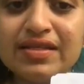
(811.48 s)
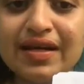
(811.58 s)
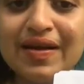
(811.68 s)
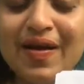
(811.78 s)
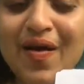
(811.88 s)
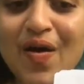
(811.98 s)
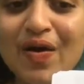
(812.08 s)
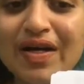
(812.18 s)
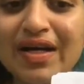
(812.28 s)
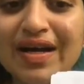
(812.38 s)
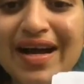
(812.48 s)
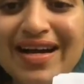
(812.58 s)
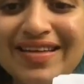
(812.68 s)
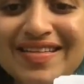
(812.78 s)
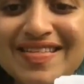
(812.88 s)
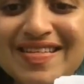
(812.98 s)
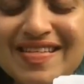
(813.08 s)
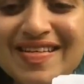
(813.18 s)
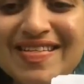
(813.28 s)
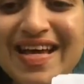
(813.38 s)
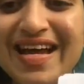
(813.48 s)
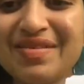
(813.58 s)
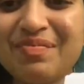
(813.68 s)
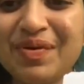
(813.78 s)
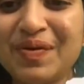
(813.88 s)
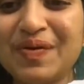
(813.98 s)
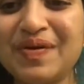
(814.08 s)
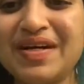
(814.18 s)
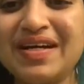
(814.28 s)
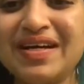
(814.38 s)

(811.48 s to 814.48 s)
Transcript: a clock. And this is a signboard.